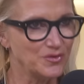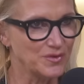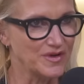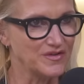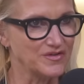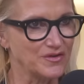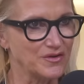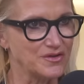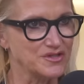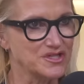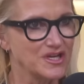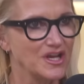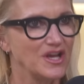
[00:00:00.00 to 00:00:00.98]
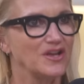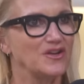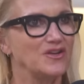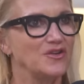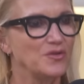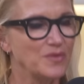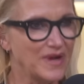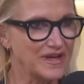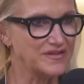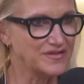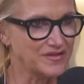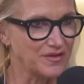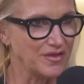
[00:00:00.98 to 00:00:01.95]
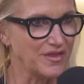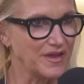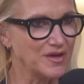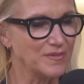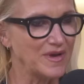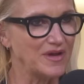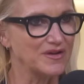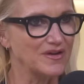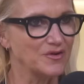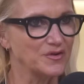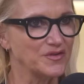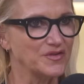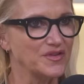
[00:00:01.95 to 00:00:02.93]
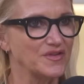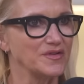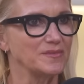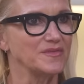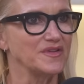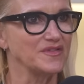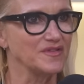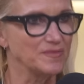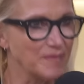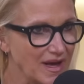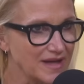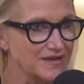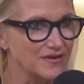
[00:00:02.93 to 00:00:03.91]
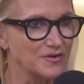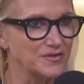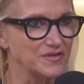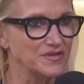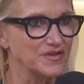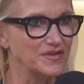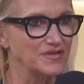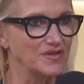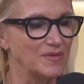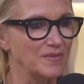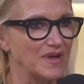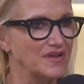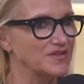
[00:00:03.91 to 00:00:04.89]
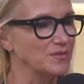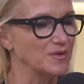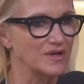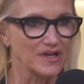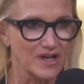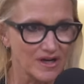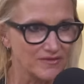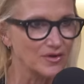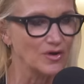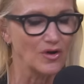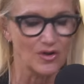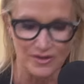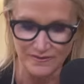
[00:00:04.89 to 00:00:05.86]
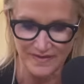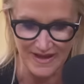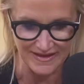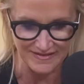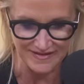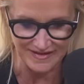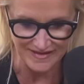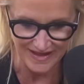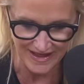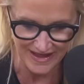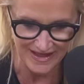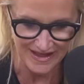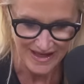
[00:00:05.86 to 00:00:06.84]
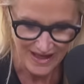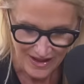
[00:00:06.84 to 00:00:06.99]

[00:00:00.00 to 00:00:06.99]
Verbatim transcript: research, new ways to think about narcissism, to spot narcissism. And so we're going to cover all of that today.